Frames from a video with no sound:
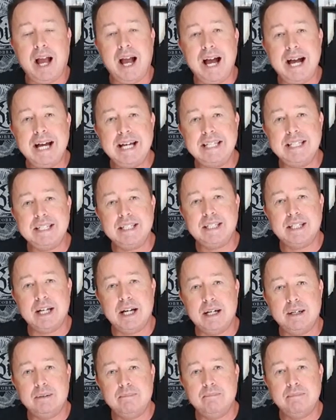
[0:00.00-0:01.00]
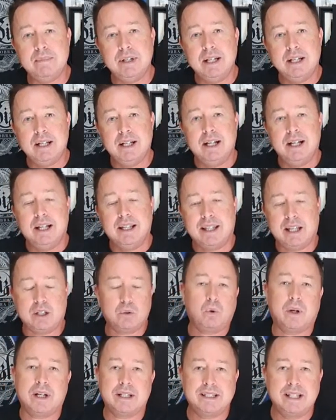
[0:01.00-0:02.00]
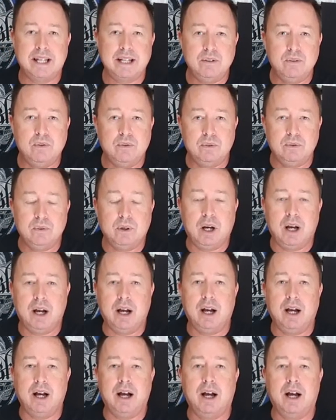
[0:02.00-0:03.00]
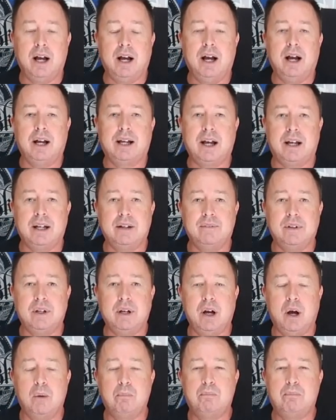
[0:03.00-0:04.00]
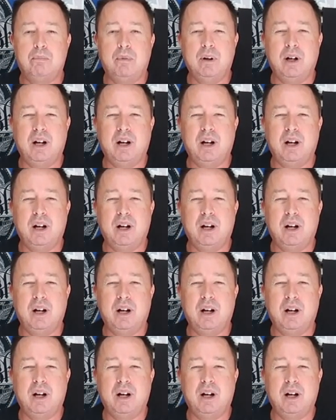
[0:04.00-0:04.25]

And that's what I say kind of a